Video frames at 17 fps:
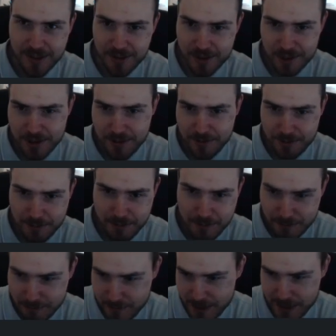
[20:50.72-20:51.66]
just
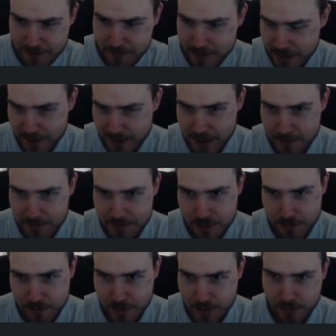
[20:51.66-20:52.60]
make my lineup
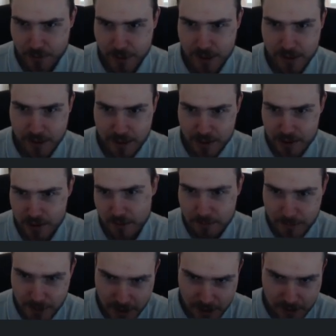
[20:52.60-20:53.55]
super quickly,
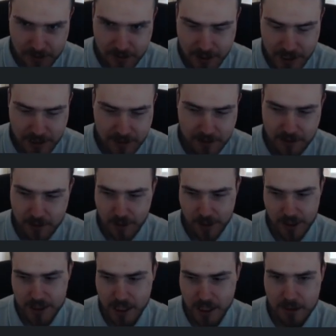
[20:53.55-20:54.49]
submit it at the
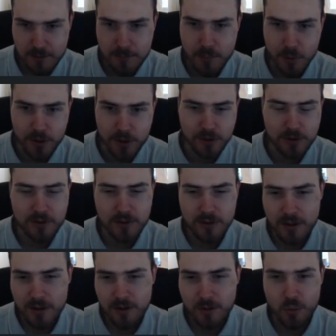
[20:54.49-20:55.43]
exact point
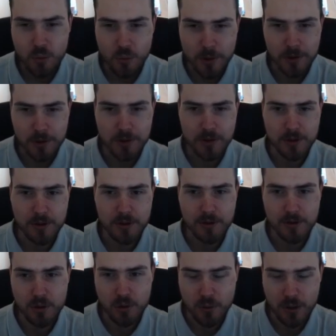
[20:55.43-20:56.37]
where
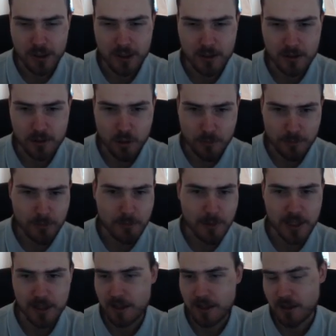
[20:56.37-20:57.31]
no one can copy my
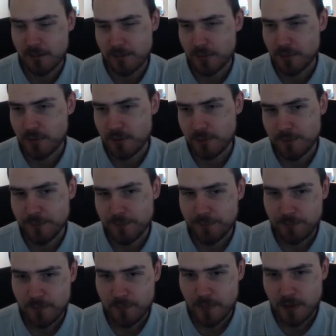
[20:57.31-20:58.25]
lineup.
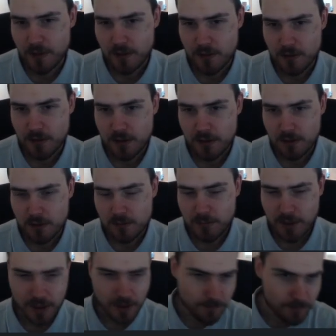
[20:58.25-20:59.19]

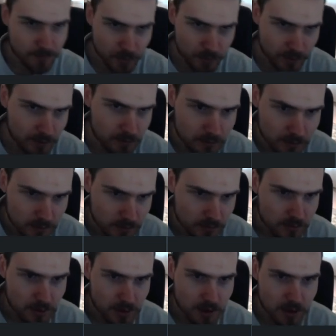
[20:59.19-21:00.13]
But yeah, okay.
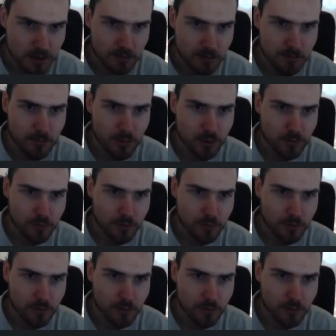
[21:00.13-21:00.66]
More to